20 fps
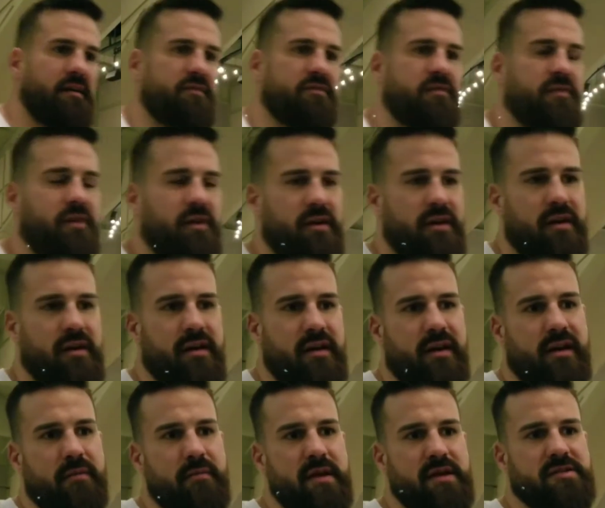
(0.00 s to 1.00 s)
for a
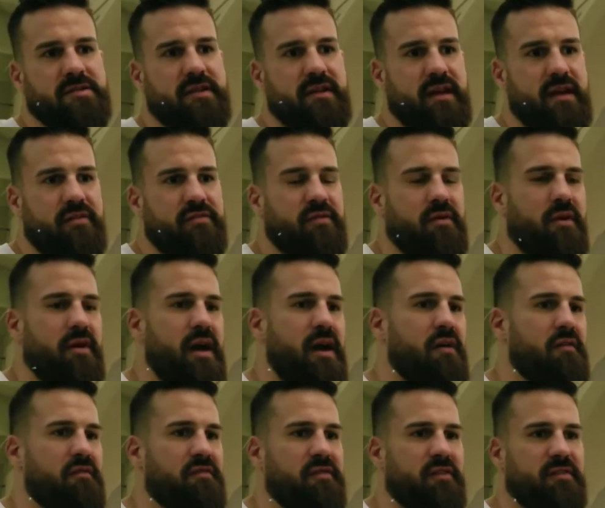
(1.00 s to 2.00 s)
commission to get thrown out
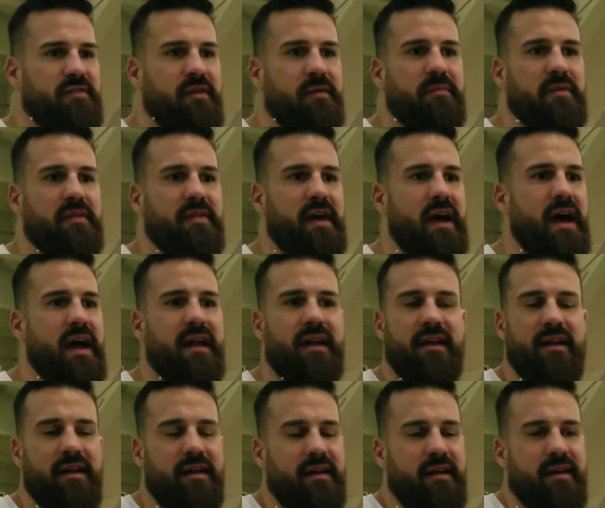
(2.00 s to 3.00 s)
for something
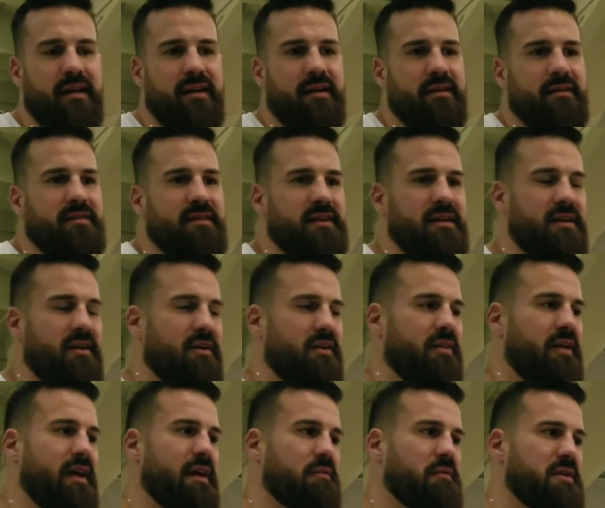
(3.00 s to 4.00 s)
that, you know,
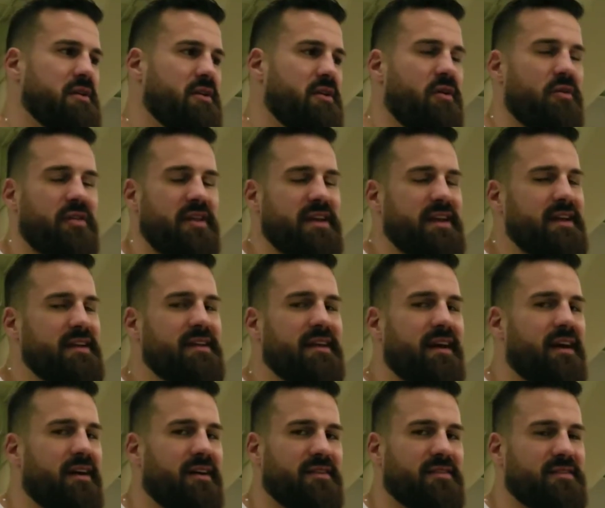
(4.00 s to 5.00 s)
like when you know the
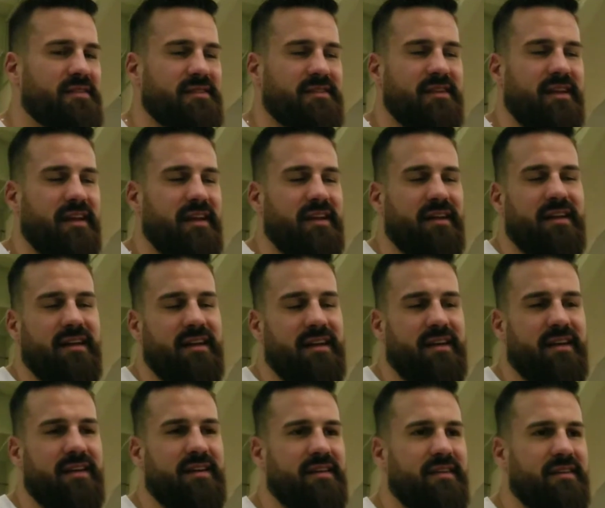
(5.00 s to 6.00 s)
details,
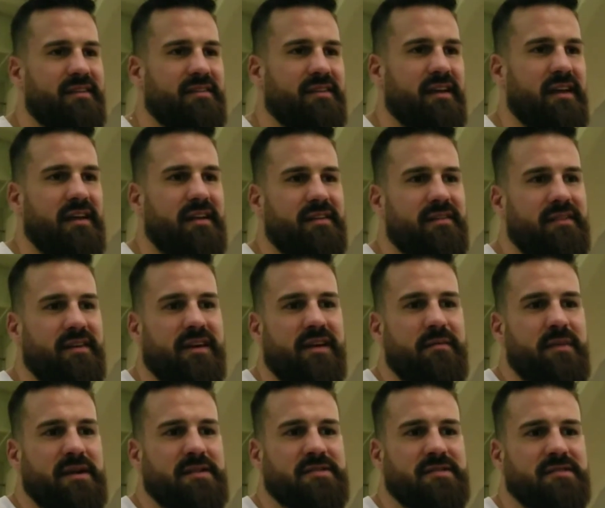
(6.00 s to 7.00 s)
the
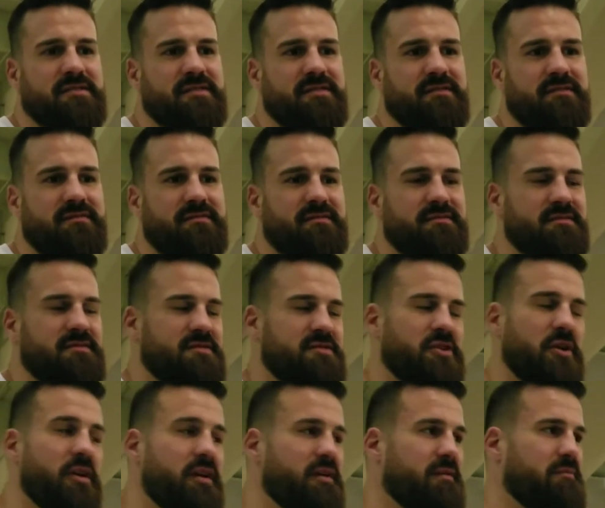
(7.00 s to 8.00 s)
commission
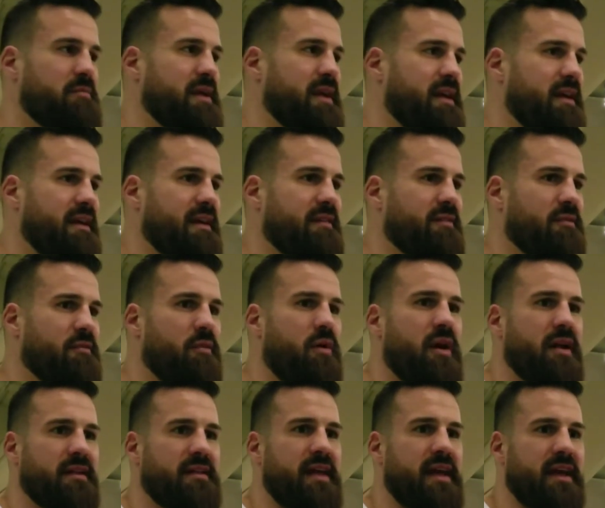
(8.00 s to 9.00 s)
shouldn't be the
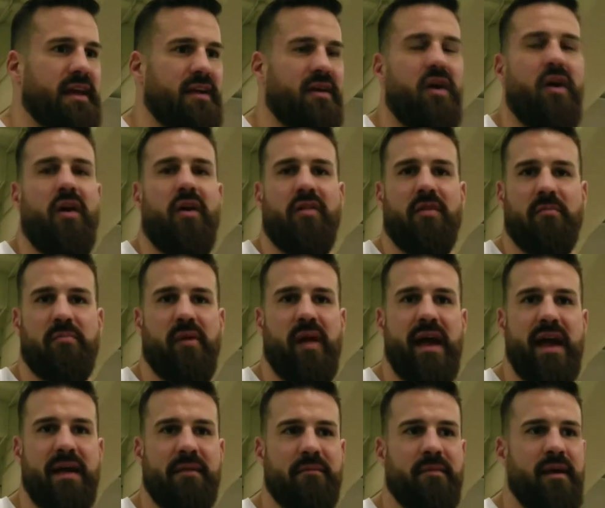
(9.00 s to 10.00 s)
one taking all the
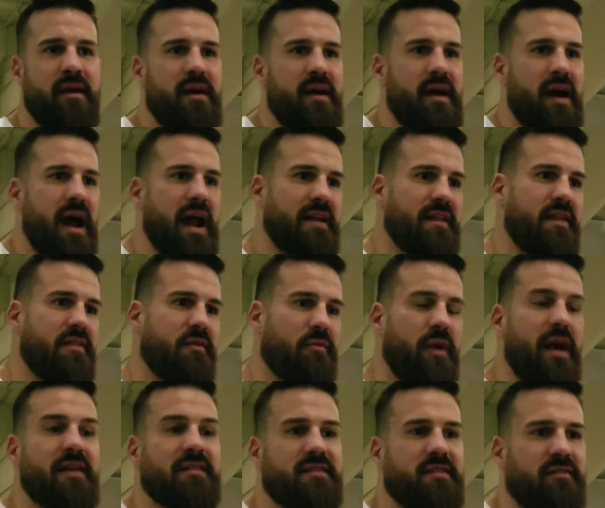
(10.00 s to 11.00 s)
blame, and then the
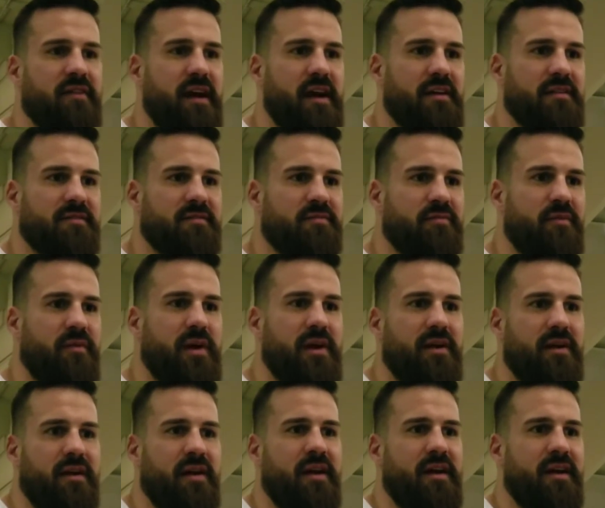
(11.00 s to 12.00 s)
rest of us
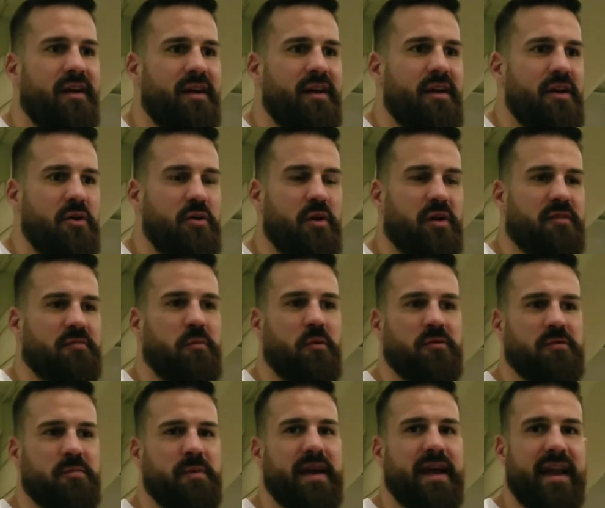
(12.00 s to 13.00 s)
who are supposed
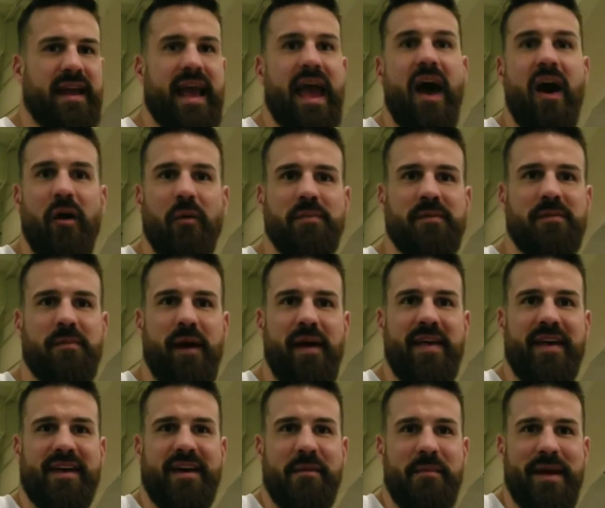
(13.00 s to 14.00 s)
to be getting helped by
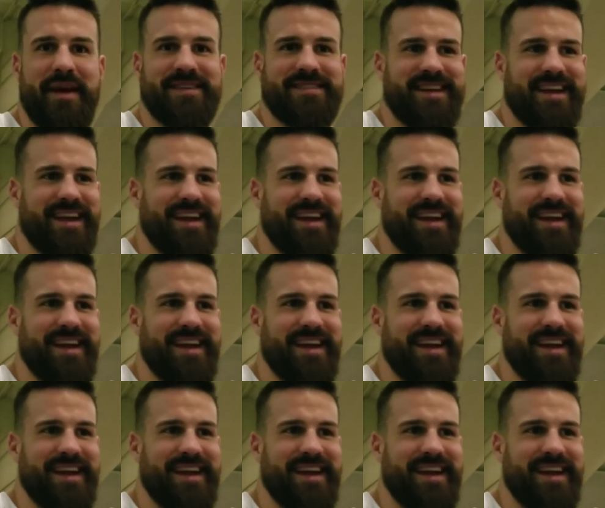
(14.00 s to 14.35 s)
the commission